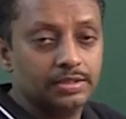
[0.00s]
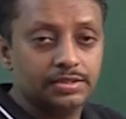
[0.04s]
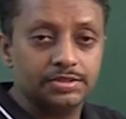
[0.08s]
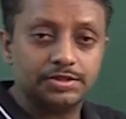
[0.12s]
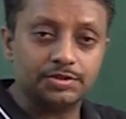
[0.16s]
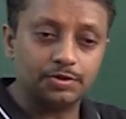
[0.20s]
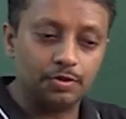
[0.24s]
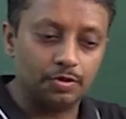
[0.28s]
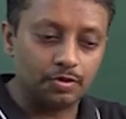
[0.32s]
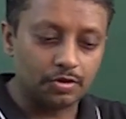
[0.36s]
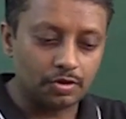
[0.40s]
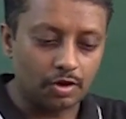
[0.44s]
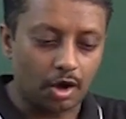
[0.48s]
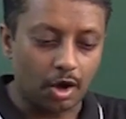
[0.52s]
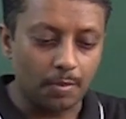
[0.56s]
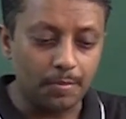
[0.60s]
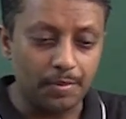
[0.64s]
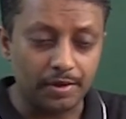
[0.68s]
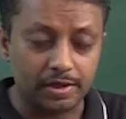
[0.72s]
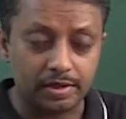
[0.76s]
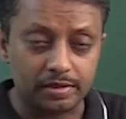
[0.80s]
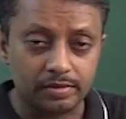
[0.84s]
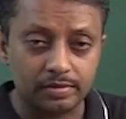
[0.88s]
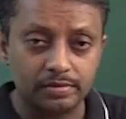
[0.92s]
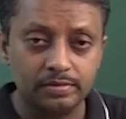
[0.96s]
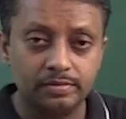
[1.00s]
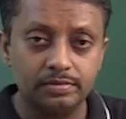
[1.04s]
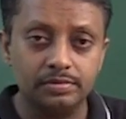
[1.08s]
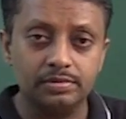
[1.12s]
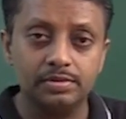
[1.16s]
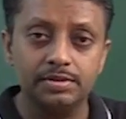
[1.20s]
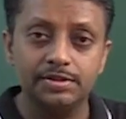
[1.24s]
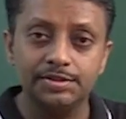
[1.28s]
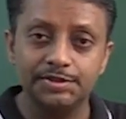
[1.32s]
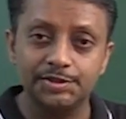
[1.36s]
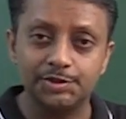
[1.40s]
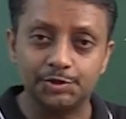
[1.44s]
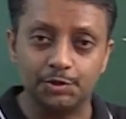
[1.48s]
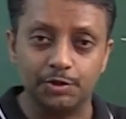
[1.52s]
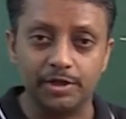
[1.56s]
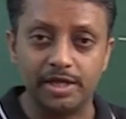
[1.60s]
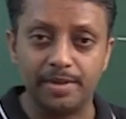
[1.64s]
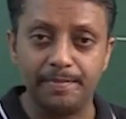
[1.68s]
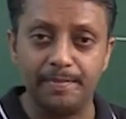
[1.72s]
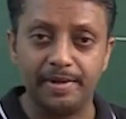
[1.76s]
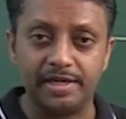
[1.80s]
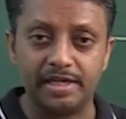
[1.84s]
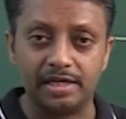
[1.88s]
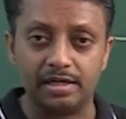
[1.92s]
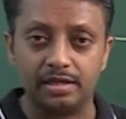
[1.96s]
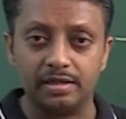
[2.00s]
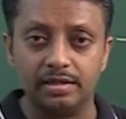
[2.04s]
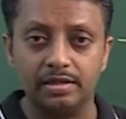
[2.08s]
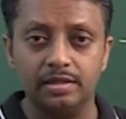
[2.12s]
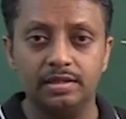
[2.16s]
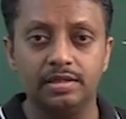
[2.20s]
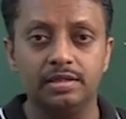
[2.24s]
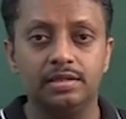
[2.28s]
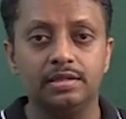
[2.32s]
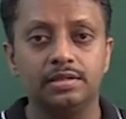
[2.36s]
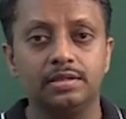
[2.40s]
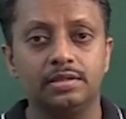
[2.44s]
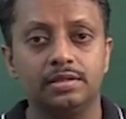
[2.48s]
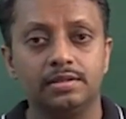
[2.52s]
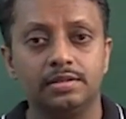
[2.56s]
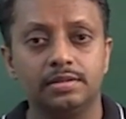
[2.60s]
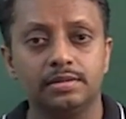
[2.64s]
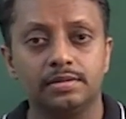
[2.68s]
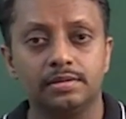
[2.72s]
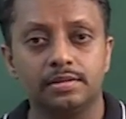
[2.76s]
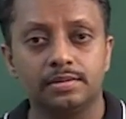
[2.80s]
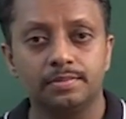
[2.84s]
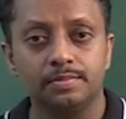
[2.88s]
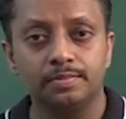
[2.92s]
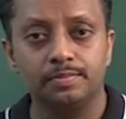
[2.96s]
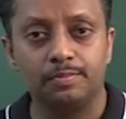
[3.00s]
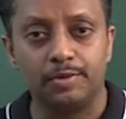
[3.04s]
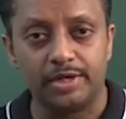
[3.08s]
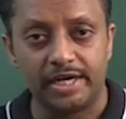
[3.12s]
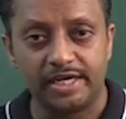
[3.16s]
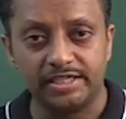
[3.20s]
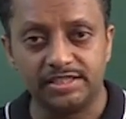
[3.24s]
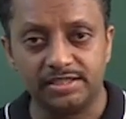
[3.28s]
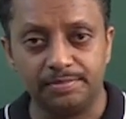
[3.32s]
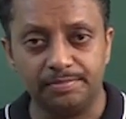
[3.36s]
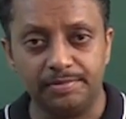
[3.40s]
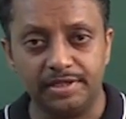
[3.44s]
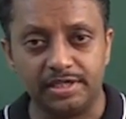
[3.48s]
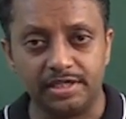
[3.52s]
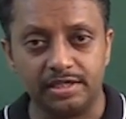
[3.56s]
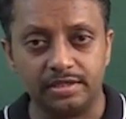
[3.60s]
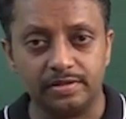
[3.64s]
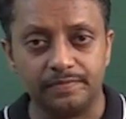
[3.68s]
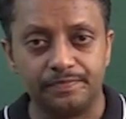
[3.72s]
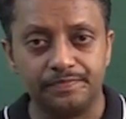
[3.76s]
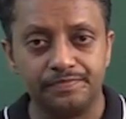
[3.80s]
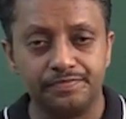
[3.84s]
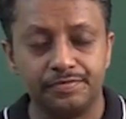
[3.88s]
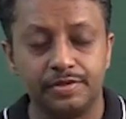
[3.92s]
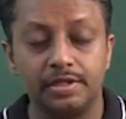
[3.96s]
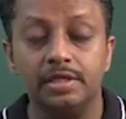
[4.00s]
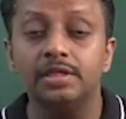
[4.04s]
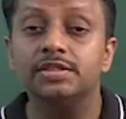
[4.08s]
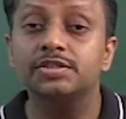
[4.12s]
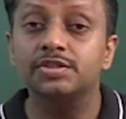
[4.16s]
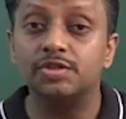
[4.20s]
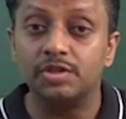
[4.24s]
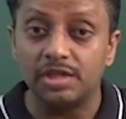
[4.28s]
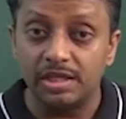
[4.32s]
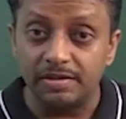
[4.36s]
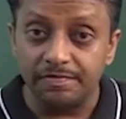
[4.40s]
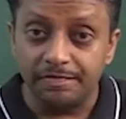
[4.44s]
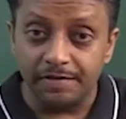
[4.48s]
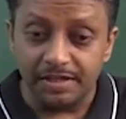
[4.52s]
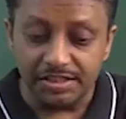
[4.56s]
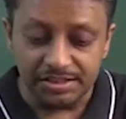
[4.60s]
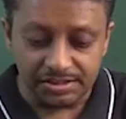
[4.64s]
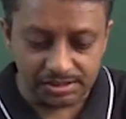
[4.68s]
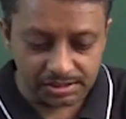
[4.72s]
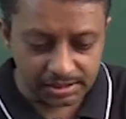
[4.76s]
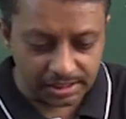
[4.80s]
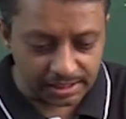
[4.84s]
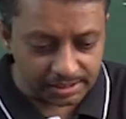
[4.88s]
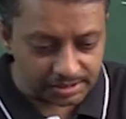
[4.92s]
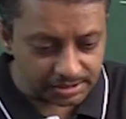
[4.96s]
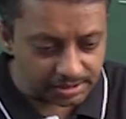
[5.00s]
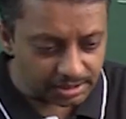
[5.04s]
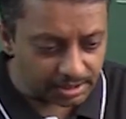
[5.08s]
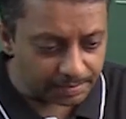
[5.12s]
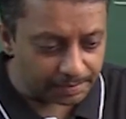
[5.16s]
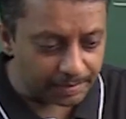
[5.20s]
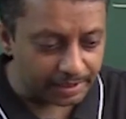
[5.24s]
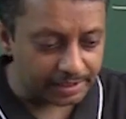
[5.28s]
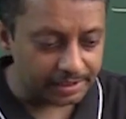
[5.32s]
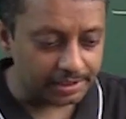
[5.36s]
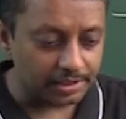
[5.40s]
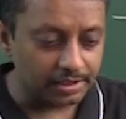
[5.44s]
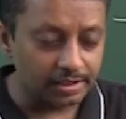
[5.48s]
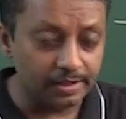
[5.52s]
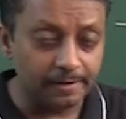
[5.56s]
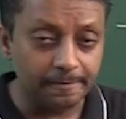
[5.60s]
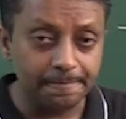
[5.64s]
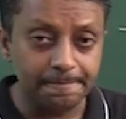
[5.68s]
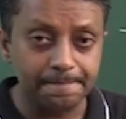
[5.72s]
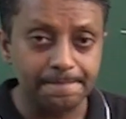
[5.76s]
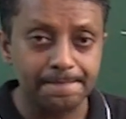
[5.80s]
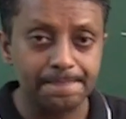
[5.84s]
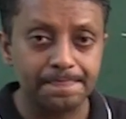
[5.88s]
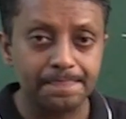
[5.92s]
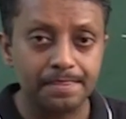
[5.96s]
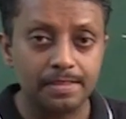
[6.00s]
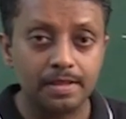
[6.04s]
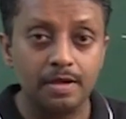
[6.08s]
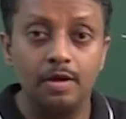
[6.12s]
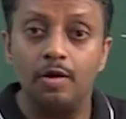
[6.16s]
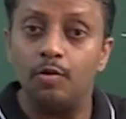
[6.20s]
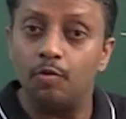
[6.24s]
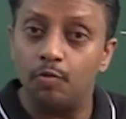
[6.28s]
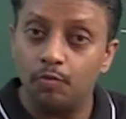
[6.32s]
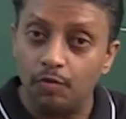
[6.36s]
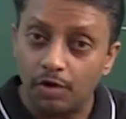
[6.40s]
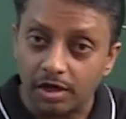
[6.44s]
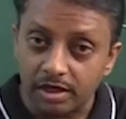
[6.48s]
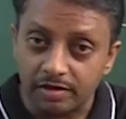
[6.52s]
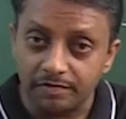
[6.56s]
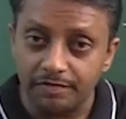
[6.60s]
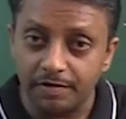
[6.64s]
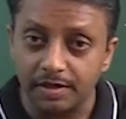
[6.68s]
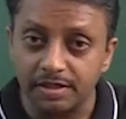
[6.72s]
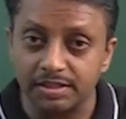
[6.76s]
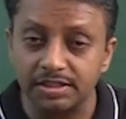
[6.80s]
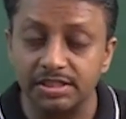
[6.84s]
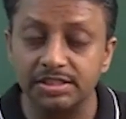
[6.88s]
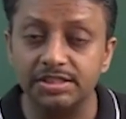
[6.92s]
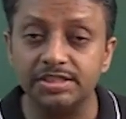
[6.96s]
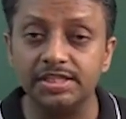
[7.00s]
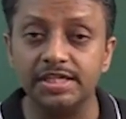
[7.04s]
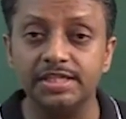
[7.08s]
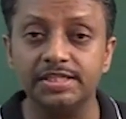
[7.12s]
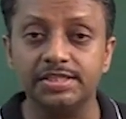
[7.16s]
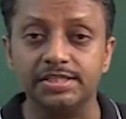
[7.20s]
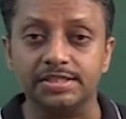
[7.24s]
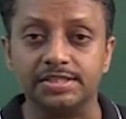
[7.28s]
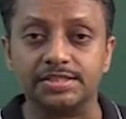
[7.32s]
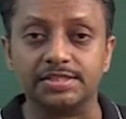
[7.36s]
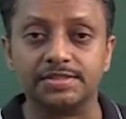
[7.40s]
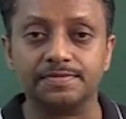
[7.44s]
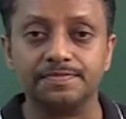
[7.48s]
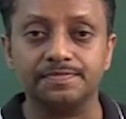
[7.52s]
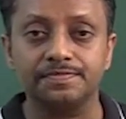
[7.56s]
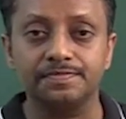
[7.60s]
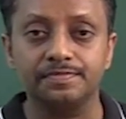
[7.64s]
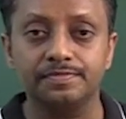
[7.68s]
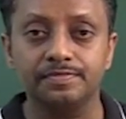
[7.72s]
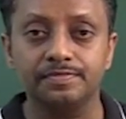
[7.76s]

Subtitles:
So copper, sodium metal, potassium metal. So if I change the metal, work function changes.